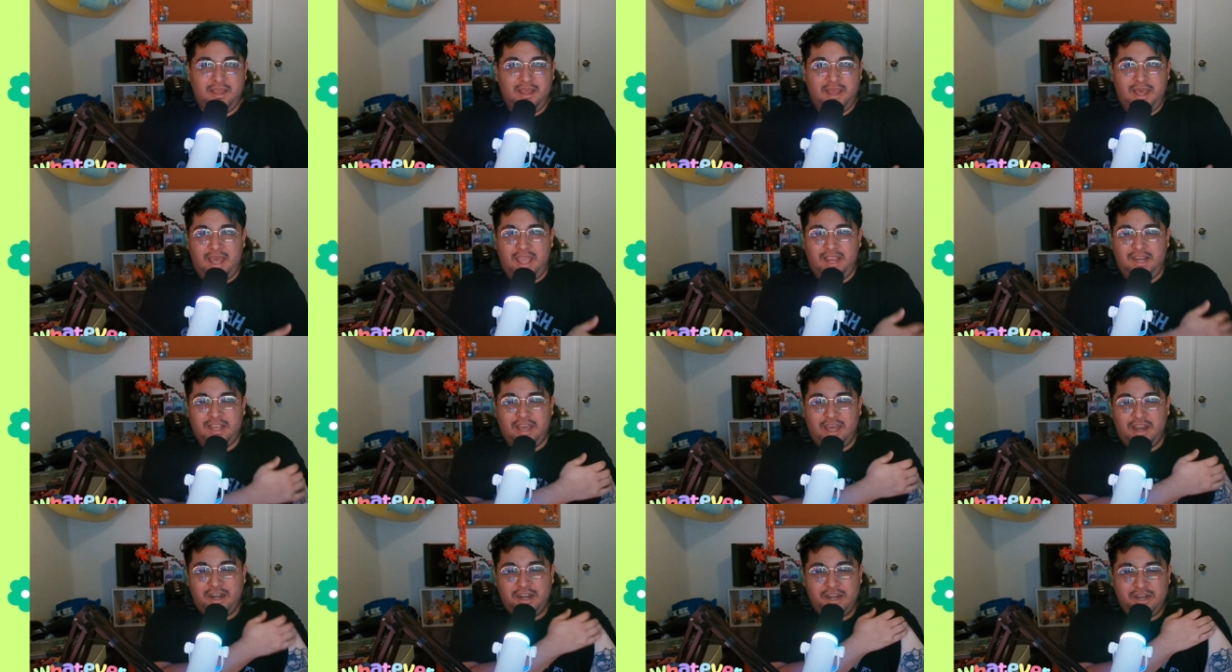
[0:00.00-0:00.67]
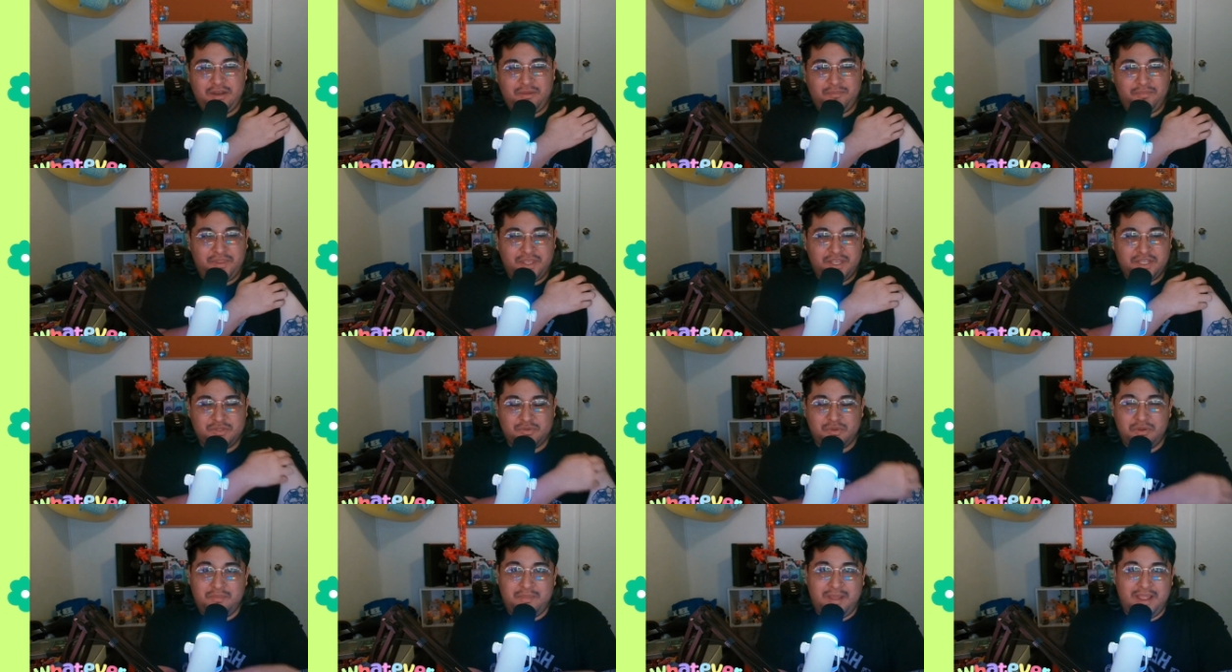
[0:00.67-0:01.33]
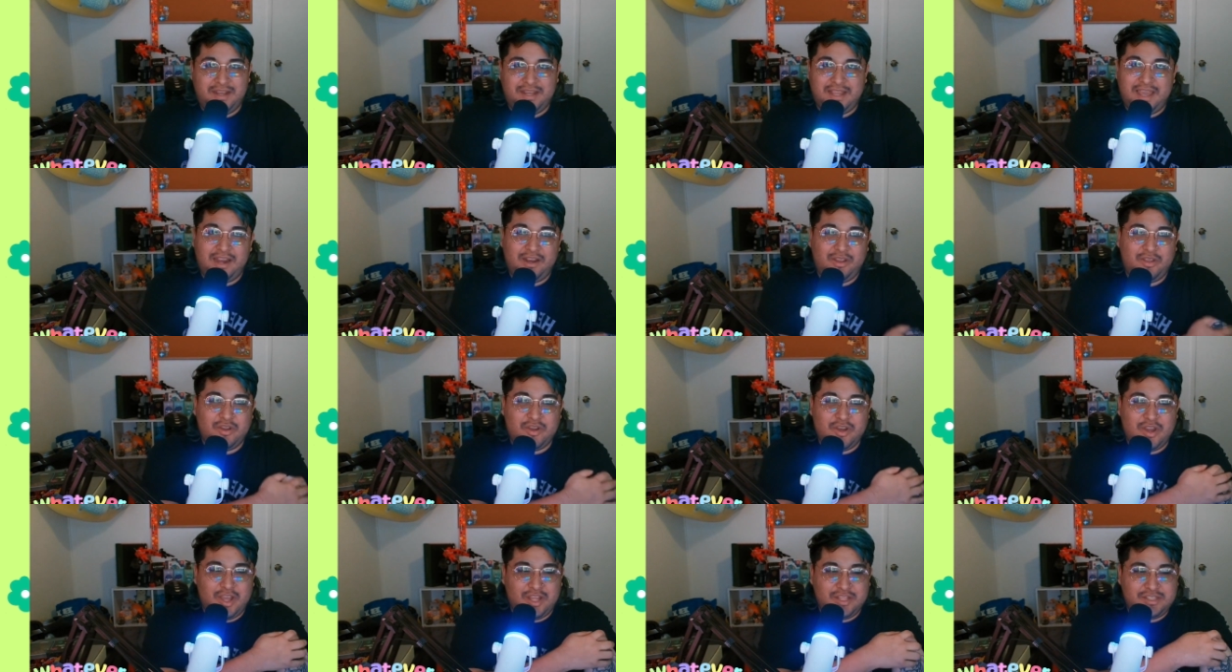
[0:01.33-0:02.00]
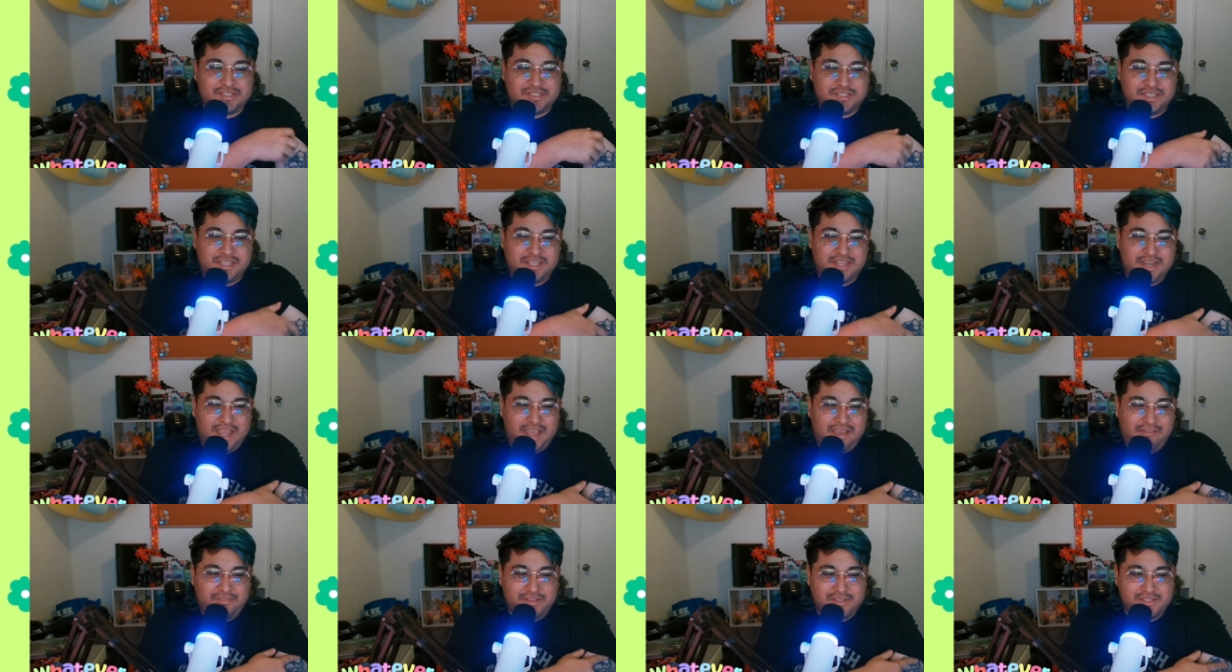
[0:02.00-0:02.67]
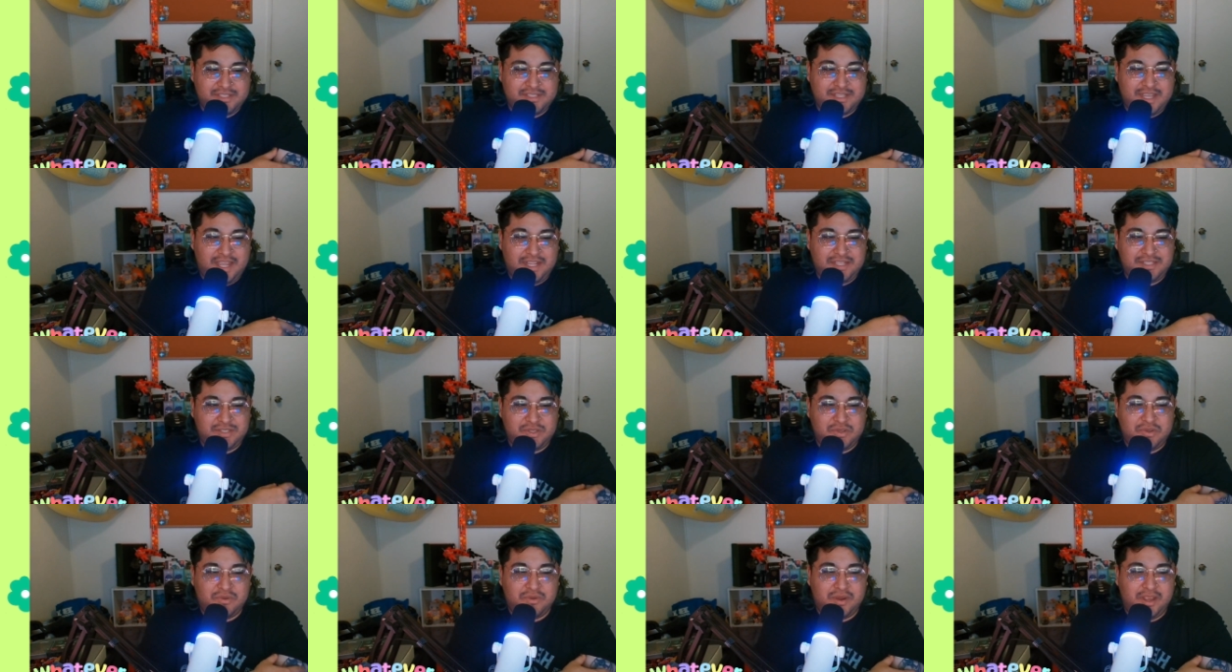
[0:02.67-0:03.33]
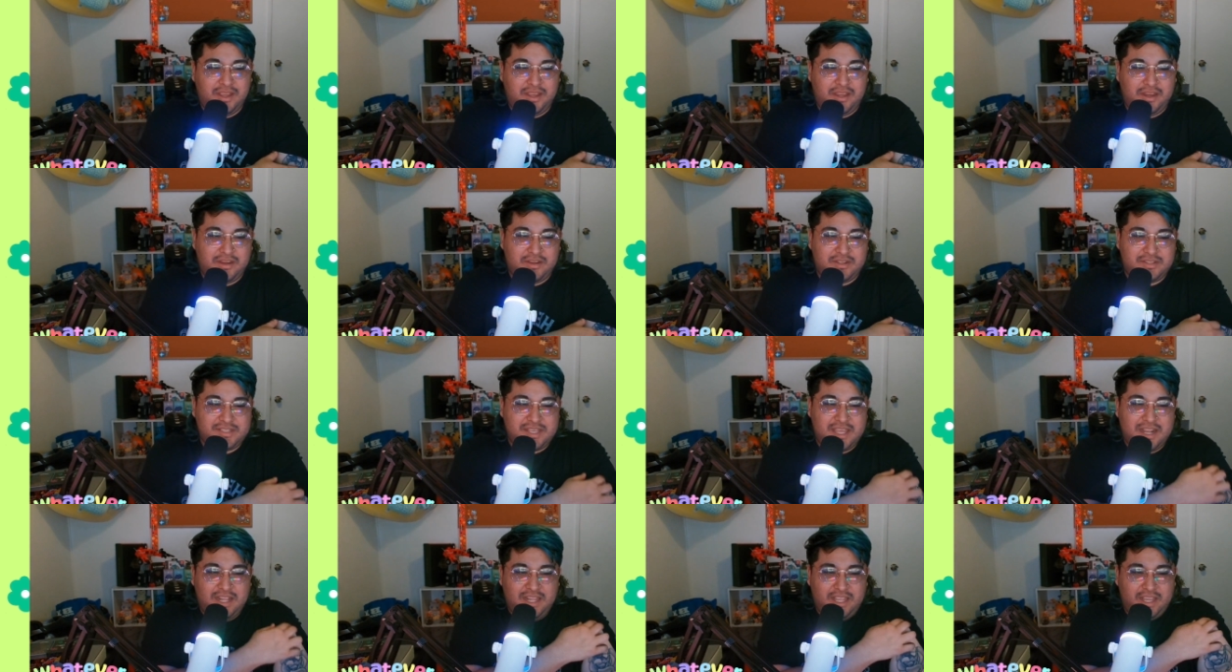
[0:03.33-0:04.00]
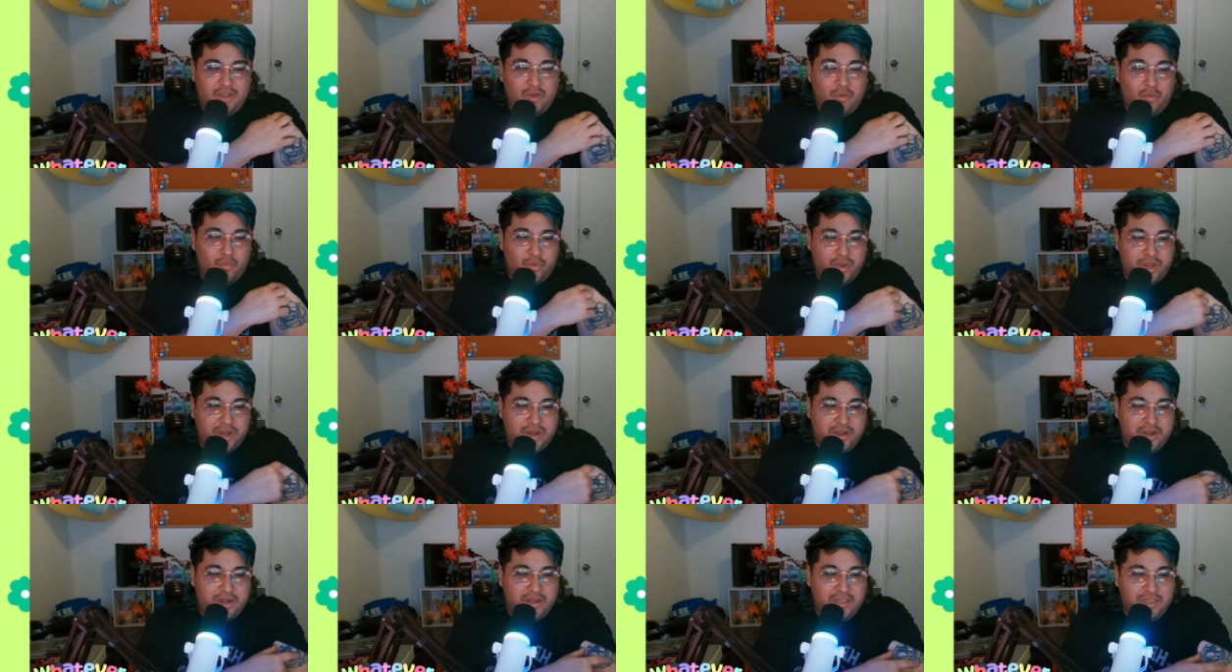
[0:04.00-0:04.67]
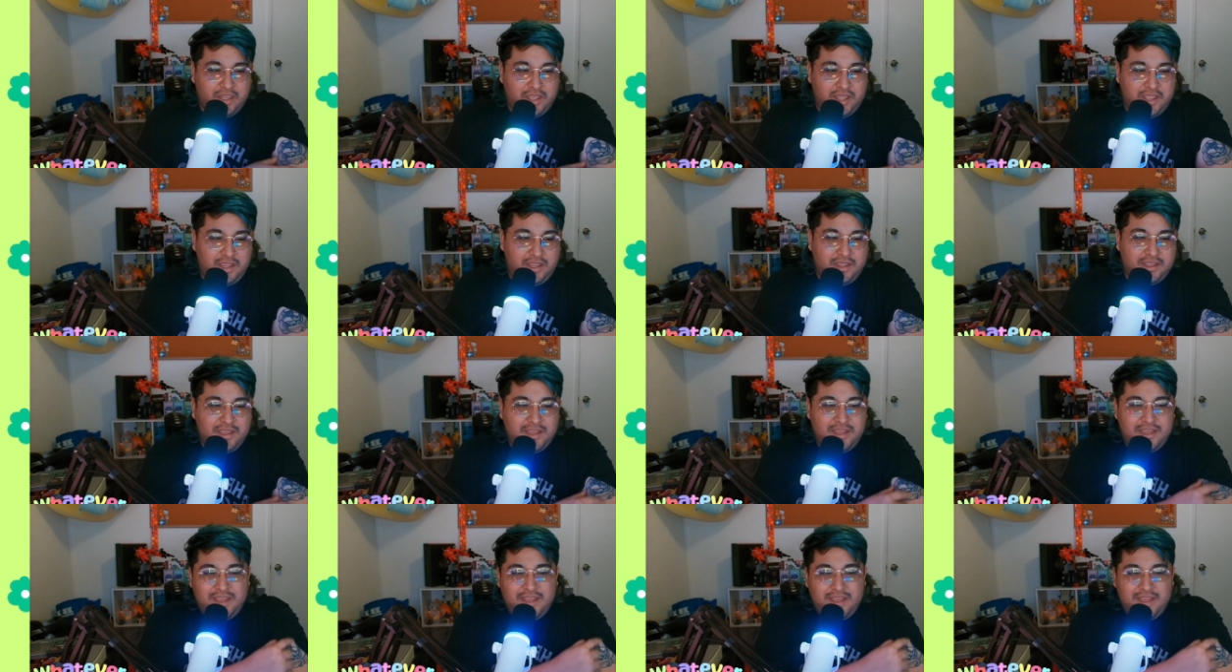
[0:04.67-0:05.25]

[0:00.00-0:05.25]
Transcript: i got it in a place where my dad could not see it i have this tattoo right here it's kind of like a weird like